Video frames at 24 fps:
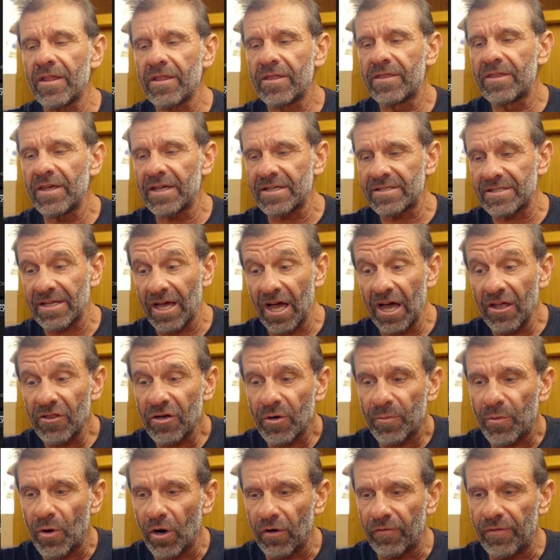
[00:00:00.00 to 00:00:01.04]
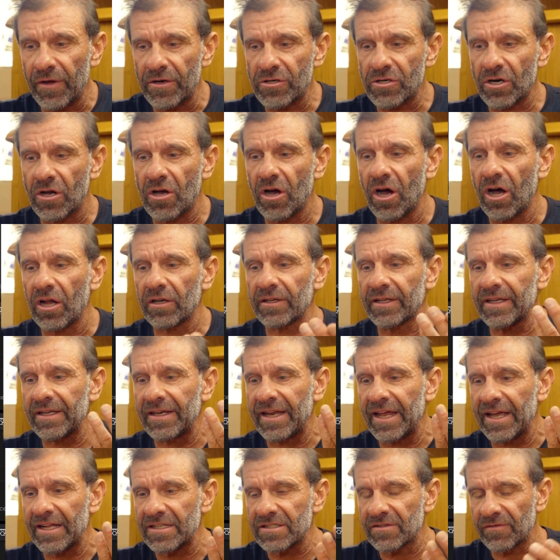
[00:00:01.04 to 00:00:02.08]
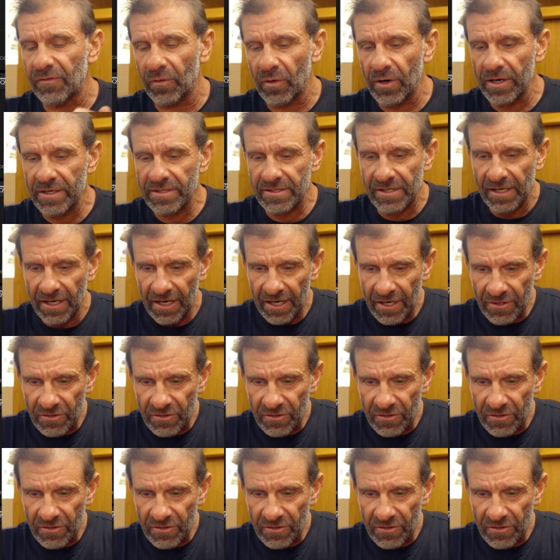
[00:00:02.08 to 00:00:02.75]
this other pro feature called Enhanced Voice.